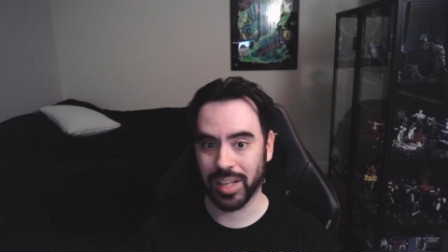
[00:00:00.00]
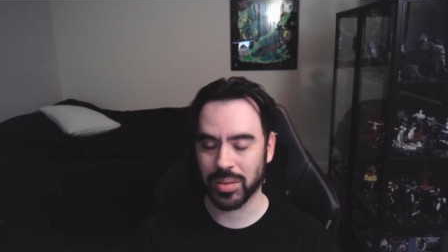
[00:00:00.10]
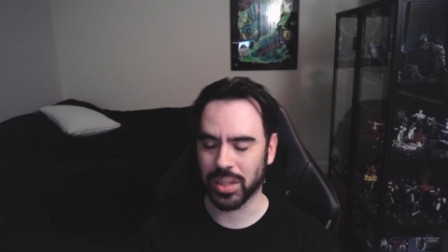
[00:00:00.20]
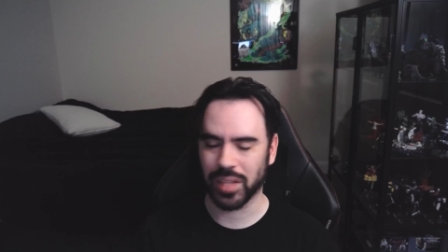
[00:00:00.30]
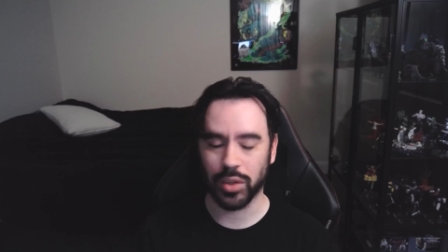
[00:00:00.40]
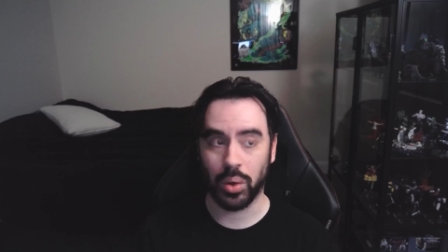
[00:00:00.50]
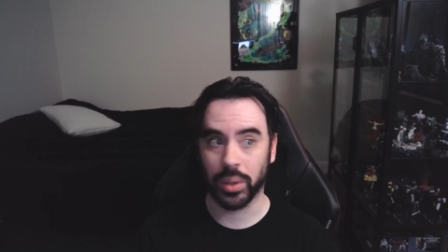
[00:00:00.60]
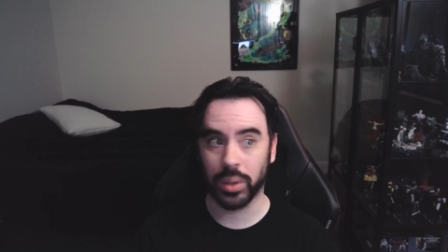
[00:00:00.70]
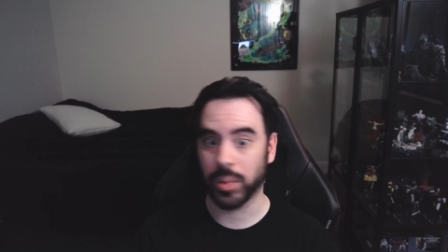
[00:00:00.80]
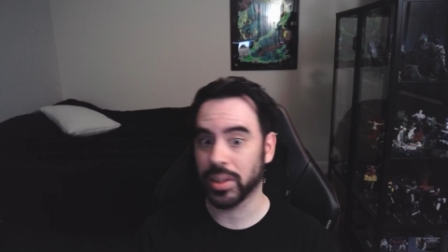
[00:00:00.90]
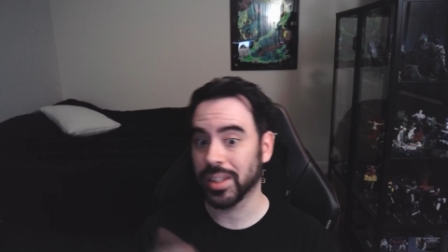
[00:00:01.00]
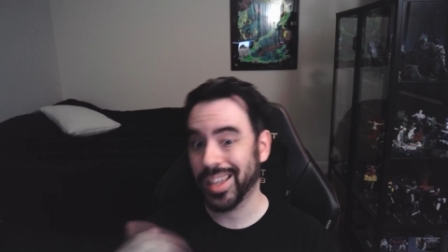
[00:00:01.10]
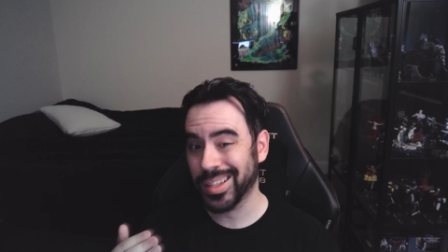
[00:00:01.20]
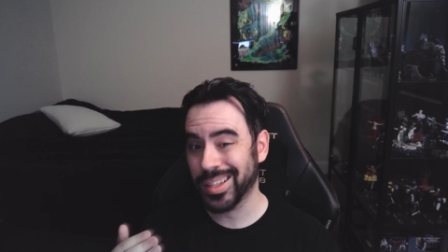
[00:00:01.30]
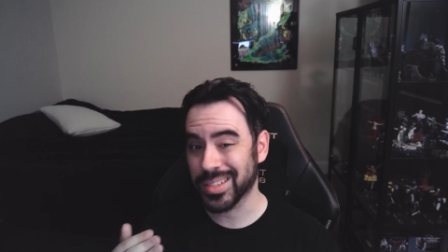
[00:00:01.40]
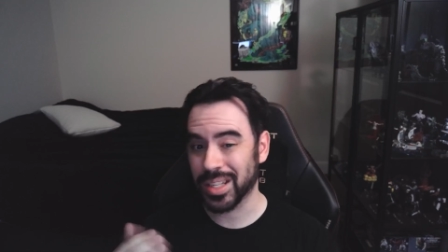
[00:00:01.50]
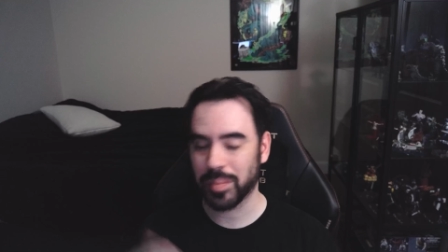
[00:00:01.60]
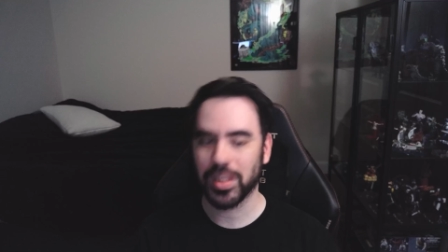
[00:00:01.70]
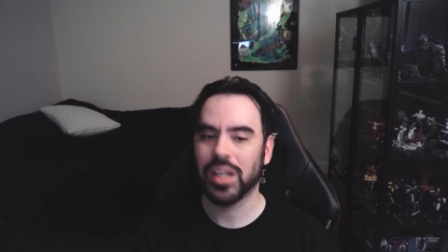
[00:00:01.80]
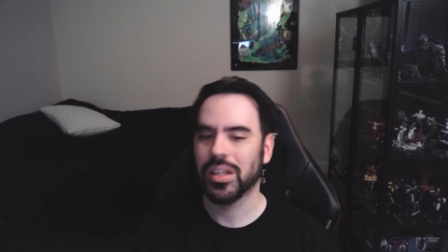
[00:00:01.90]
So, like if you only want the legs up,
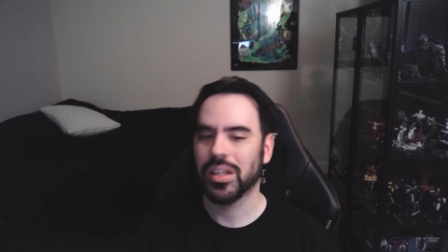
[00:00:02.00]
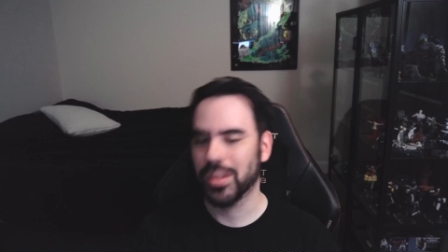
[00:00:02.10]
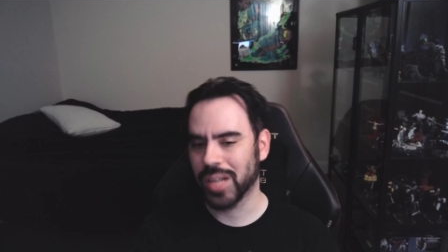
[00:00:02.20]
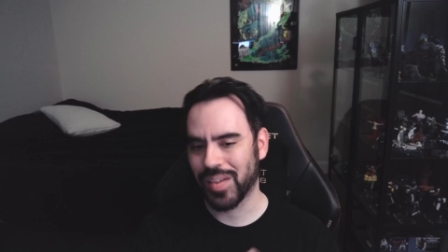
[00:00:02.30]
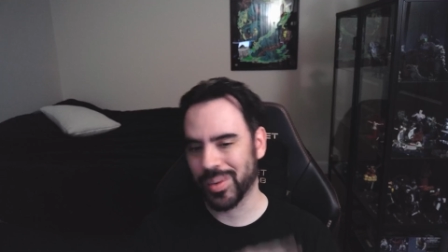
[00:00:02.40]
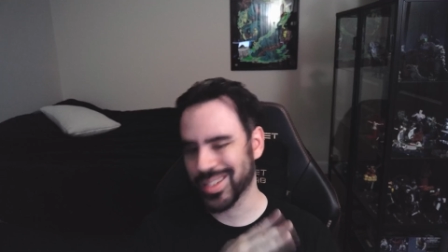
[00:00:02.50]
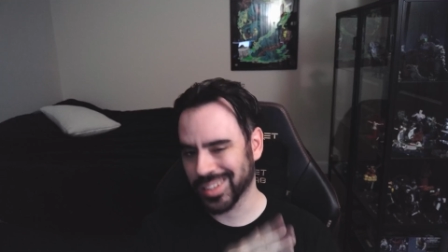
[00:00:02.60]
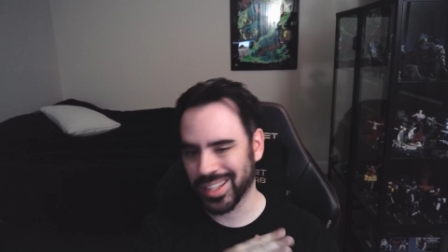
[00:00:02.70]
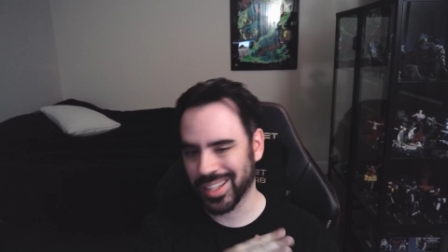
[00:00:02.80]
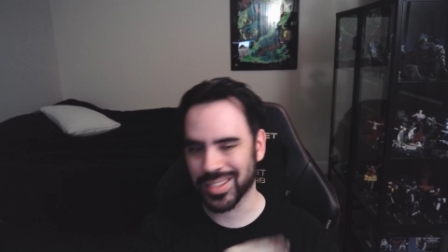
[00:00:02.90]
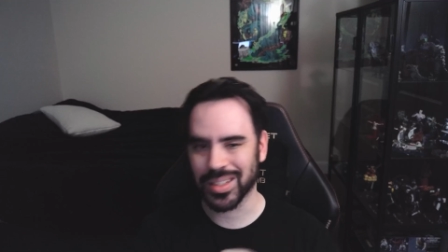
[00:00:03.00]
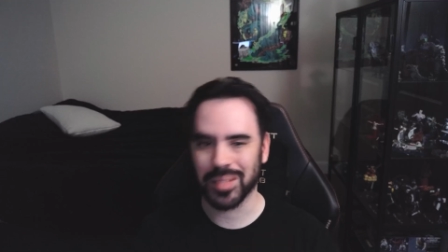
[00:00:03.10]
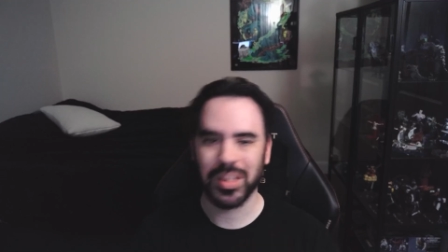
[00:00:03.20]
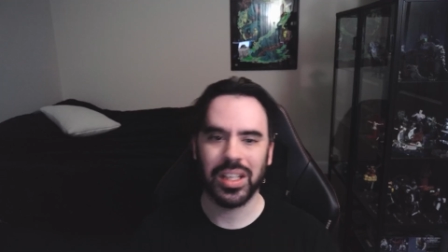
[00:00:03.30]
you can have it raise the legs up.